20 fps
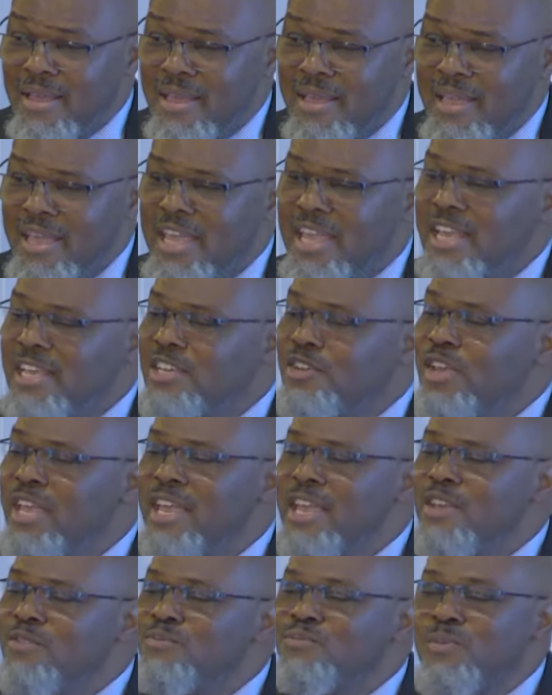
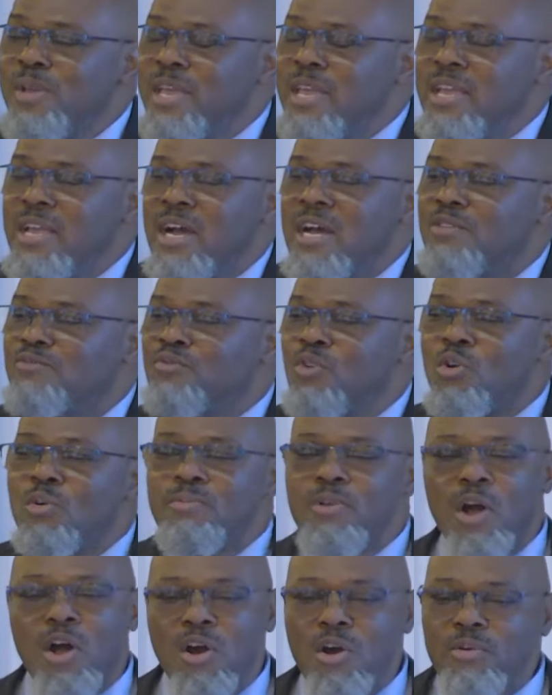He
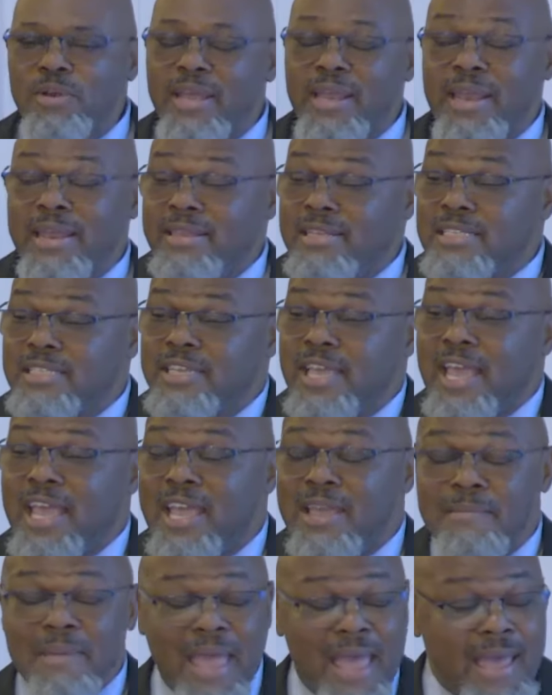unrobed all that and just
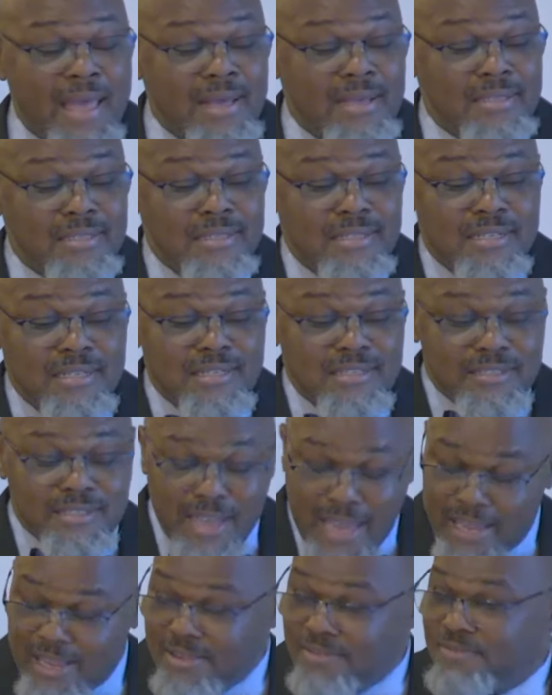came as
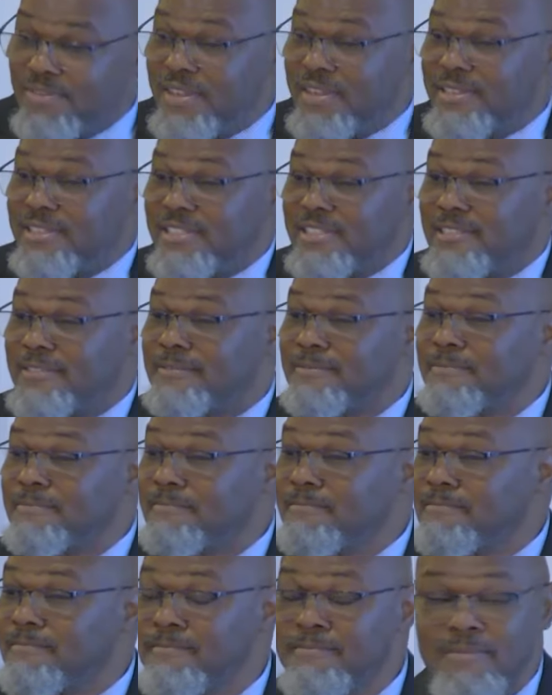David.
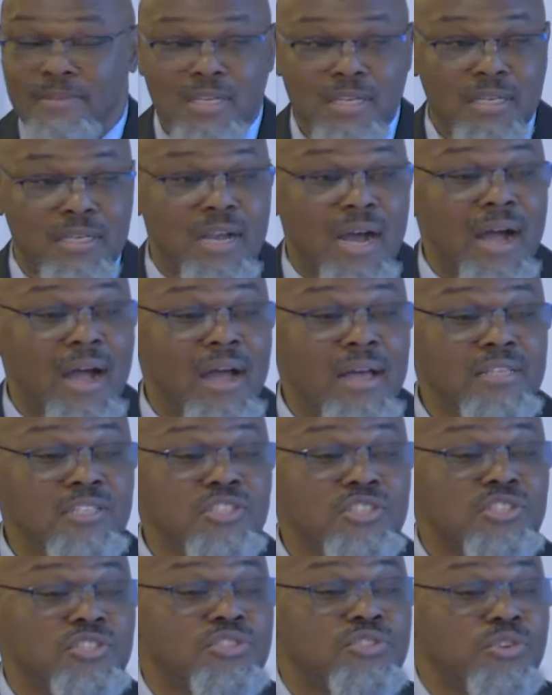
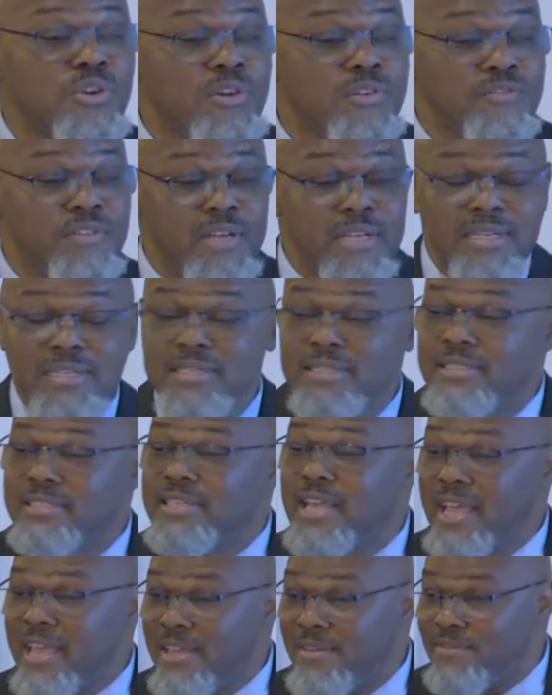God's servant
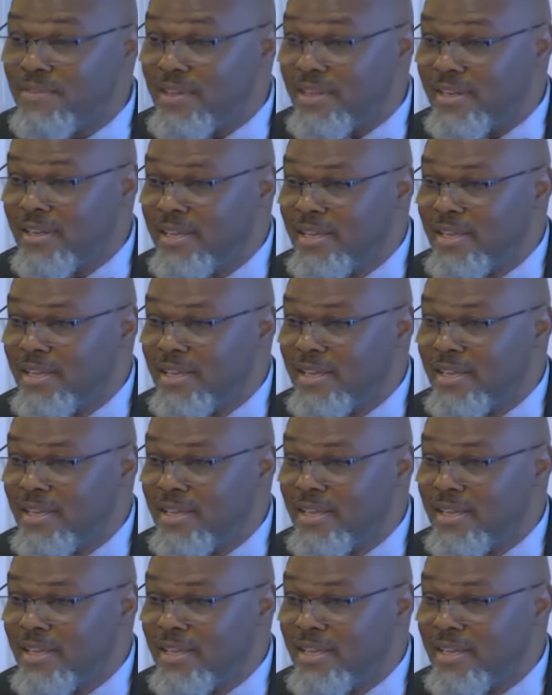David.